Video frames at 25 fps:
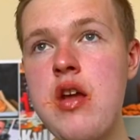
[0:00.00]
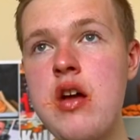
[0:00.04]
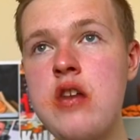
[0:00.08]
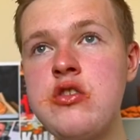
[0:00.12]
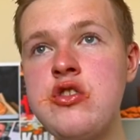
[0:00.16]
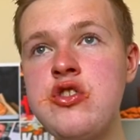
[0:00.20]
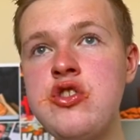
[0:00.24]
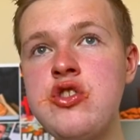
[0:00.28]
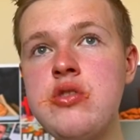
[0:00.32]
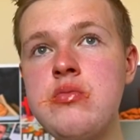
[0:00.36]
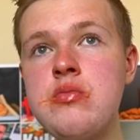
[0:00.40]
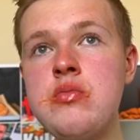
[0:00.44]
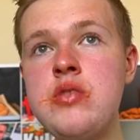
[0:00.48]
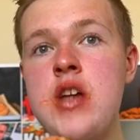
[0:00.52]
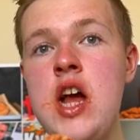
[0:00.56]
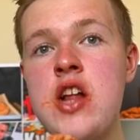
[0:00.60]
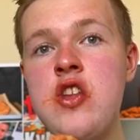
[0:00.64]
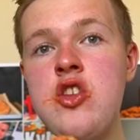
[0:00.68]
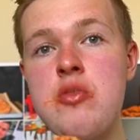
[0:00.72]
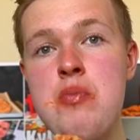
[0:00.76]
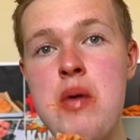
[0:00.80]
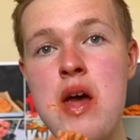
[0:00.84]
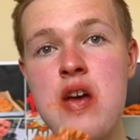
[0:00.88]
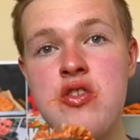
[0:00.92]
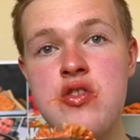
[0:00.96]
This is some
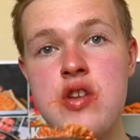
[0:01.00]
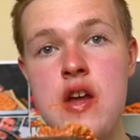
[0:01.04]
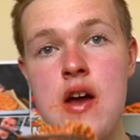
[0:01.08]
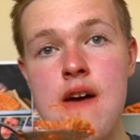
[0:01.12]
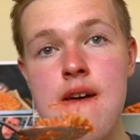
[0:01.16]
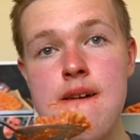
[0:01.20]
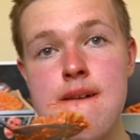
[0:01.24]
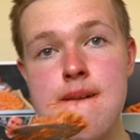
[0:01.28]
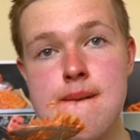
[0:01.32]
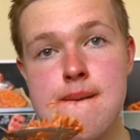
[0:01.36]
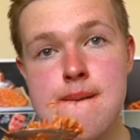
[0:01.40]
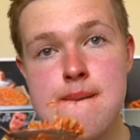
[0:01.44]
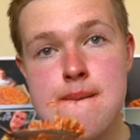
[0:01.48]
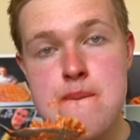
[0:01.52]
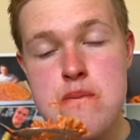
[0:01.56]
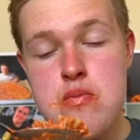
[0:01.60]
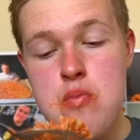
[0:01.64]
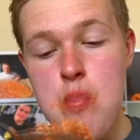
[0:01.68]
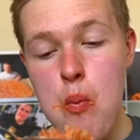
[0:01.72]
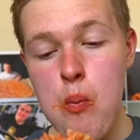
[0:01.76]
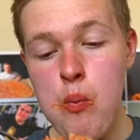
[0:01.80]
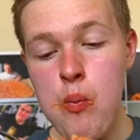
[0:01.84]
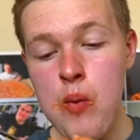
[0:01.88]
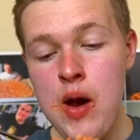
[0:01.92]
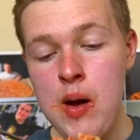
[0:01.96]
dense pasta.
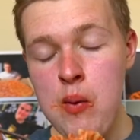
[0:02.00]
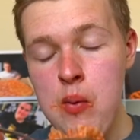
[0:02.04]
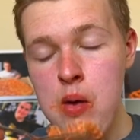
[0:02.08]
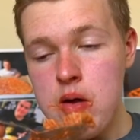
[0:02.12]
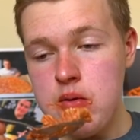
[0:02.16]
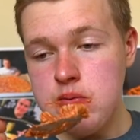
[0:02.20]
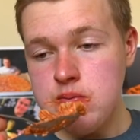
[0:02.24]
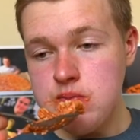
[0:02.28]
Wow.